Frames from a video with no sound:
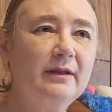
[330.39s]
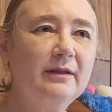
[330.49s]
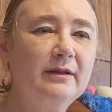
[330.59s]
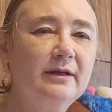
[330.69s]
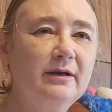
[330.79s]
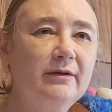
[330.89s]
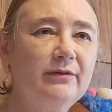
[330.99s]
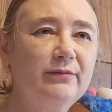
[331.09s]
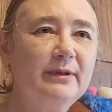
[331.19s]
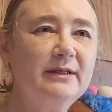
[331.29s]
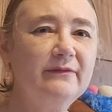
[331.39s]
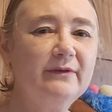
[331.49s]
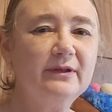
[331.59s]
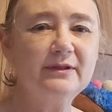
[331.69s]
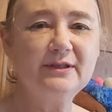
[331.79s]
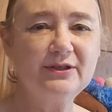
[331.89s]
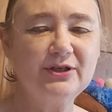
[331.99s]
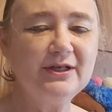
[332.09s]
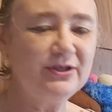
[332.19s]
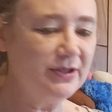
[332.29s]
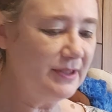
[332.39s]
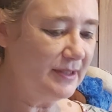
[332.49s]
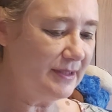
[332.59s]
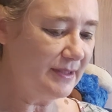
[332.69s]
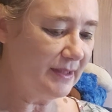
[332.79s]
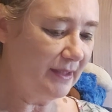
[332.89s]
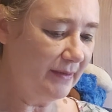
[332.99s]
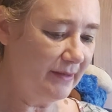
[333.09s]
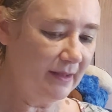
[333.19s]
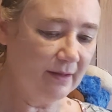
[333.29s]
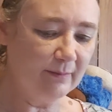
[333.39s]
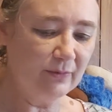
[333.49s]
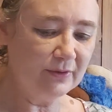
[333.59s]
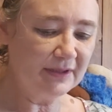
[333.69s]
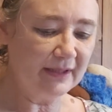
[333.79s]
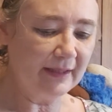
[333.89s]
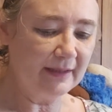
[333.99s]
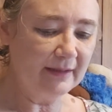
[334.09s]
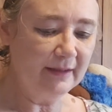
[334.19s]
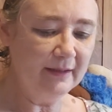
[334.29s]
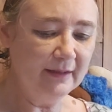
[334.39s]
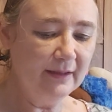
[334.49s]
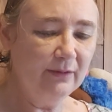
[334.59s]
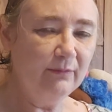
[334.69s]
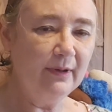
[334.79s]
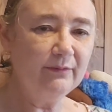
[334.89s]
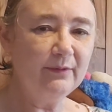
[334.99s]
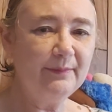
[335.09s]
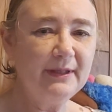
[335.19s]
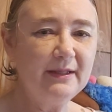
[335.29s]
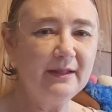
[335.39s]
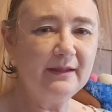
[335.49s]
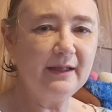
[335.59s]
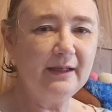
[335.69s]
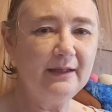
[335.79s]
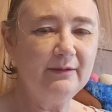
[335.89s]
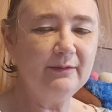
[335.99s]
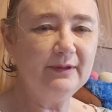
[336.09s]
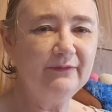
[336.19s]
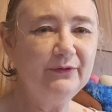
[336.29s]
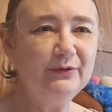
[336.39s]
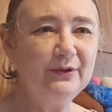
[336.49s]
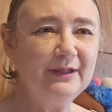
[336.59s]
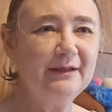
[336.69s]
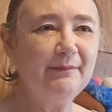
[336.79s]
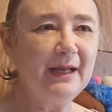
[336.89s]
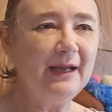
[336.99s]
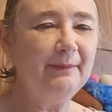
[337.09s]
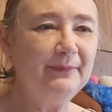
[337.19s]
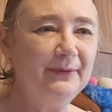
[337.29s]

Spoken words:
there are three different suggestions that are most likely. One would be that if you look at the map,